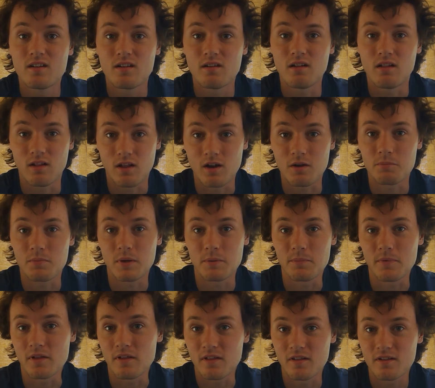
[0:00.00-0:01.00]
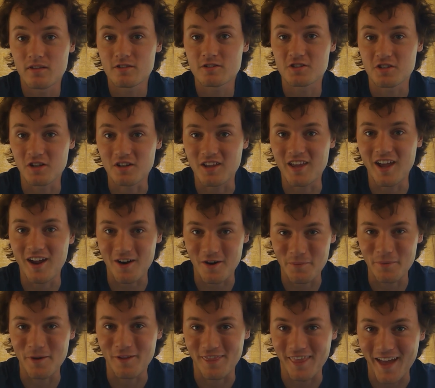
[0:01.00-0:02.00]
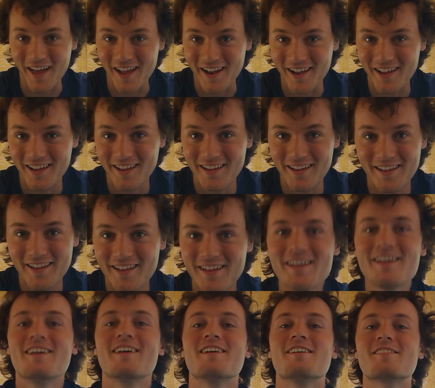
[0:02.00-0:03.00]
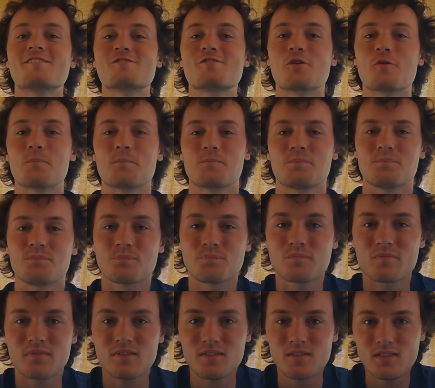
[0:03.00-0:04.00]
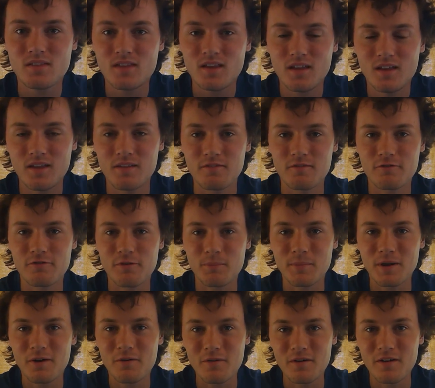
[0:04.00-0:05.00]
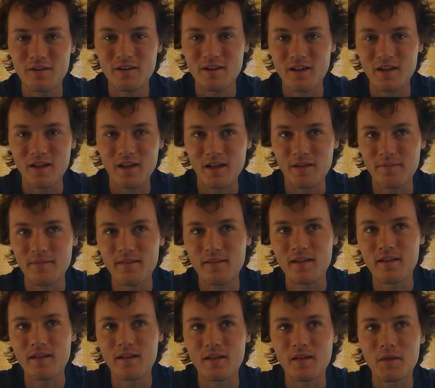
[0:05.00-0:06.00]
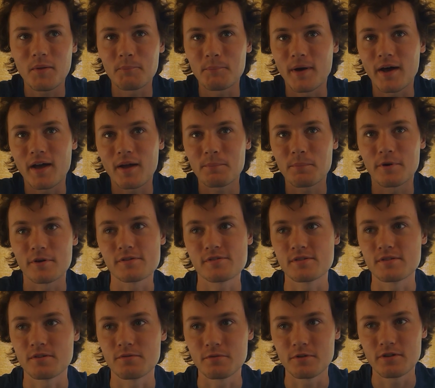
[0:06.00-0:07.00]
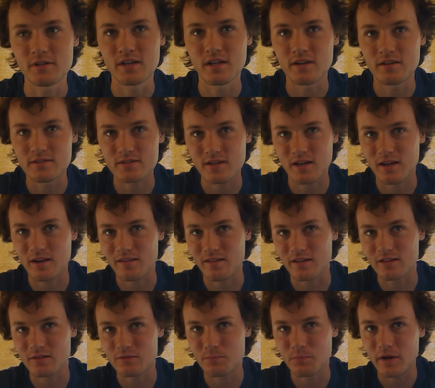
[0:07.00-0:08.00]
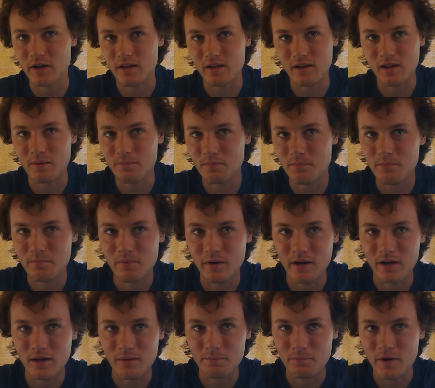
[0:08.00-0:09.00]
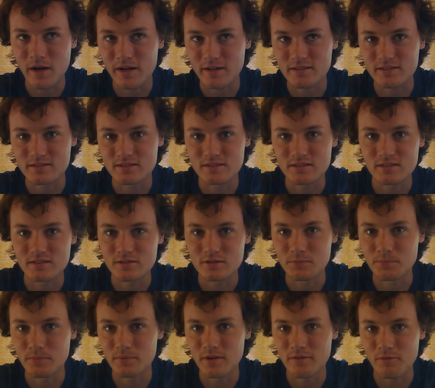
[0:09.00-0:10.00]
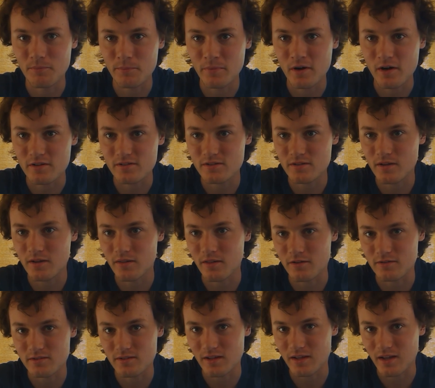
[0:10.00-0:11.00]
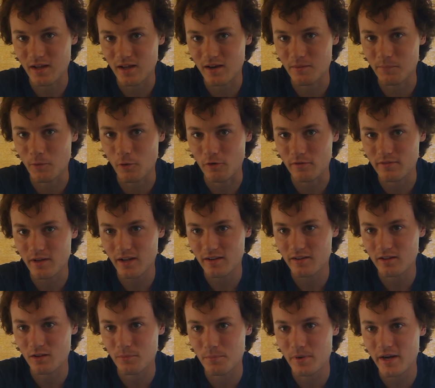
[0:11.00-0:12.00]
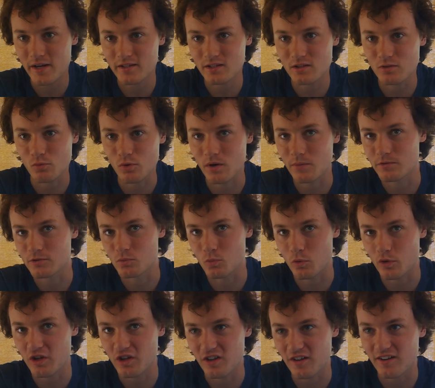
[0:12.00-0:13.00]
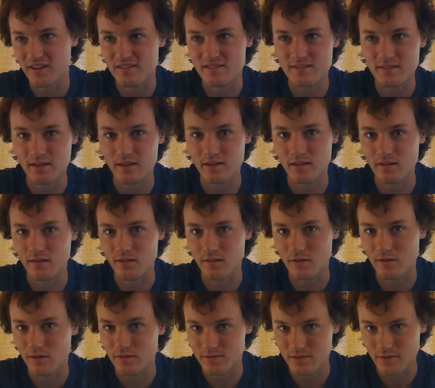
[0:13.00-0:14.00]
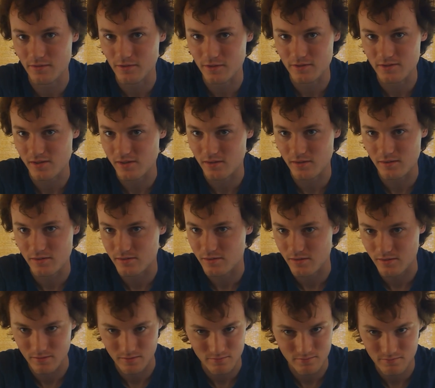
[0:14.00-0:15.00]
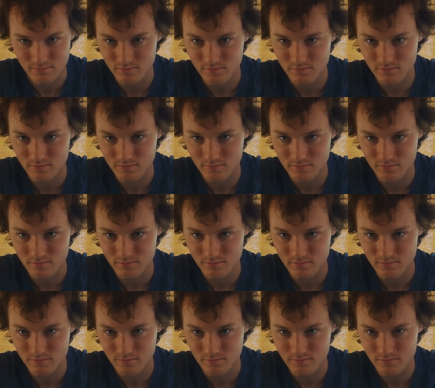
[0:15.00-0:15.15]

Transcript: A lot of people should care about that. So from now on, my personal routine is kind of like break up practice into 2 different parts. There's like kind of more technical practice where I'm just working on a skill or several skills or